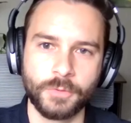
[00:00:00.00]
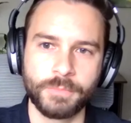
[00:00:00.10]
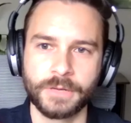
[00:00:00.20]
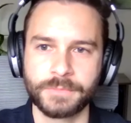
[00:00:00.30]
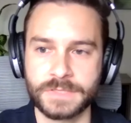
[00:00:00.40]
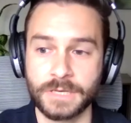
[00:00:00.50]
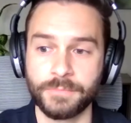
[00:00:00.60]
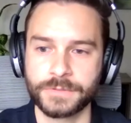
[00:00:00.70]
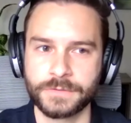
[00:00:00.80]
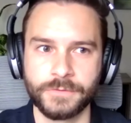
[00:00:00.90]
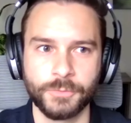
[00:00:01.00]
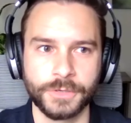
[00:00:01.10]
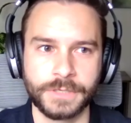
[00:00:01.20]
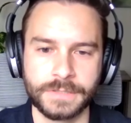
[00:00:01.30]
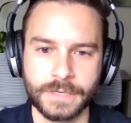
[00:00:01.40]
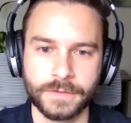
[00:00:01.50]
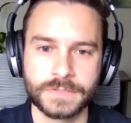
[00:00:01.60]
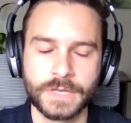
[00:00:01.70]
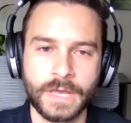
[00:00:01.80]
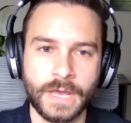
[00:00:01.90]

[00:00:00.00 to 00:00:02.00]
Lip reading: open up the sample to view more details.